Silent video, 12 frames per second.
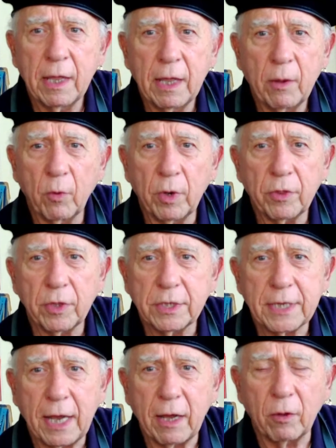with a
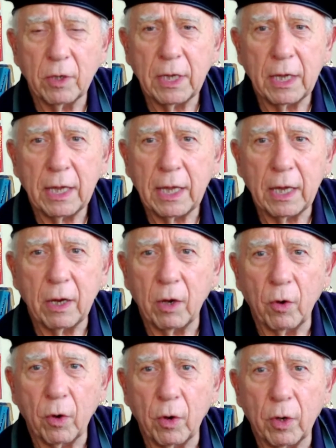towel
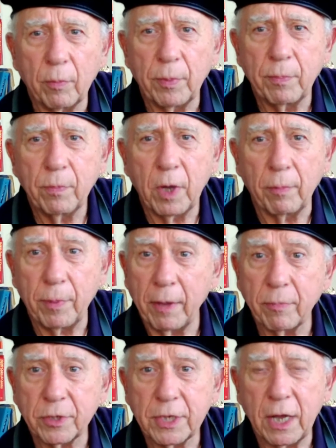or a
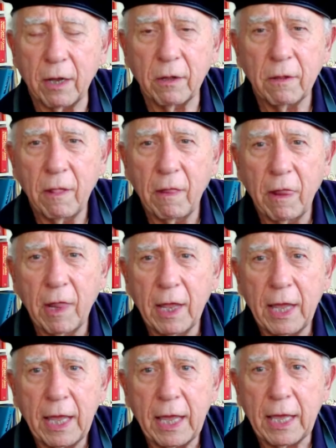paper towel.
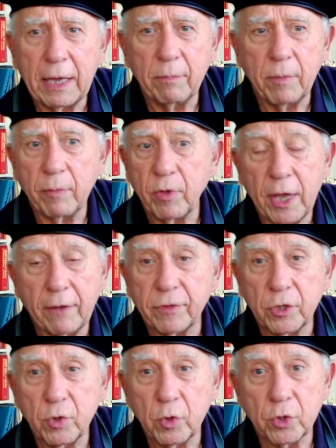And maybe you have
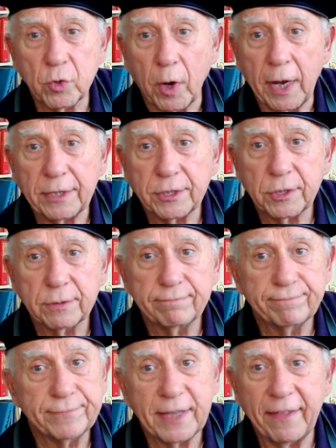to do it twice,
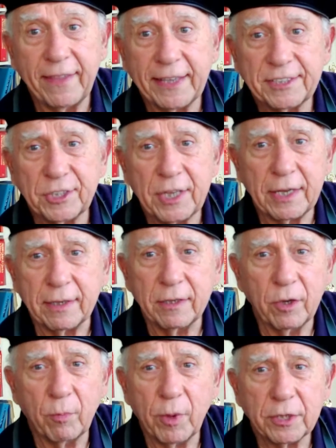and that's it.
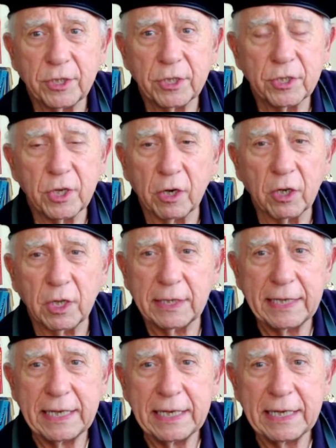Your brushes are
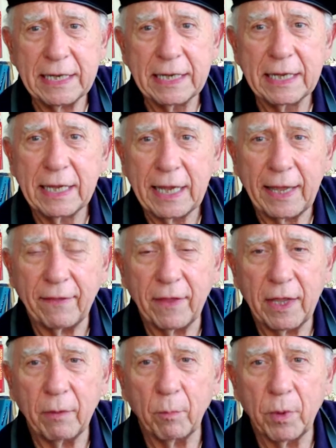clean, and
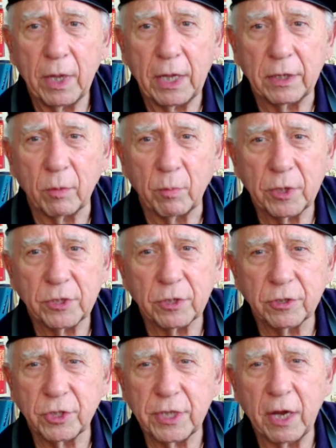the
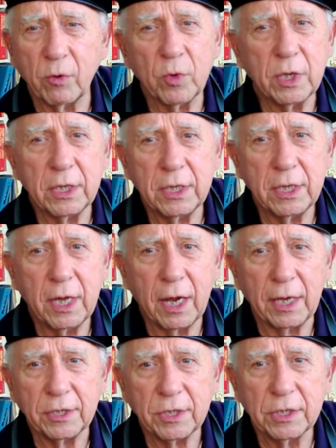bristles stay really
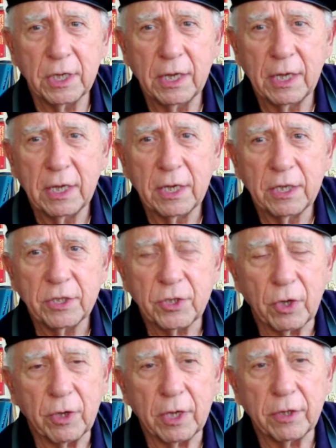nice
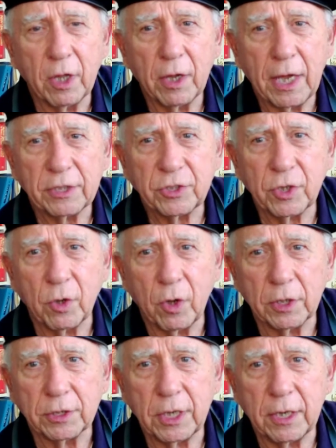so that they'll last a
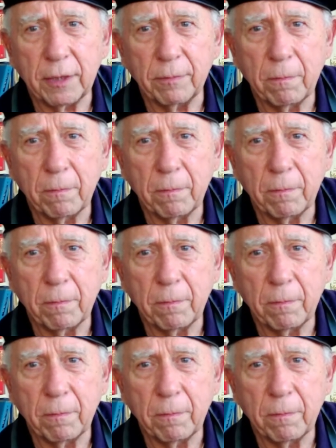long time.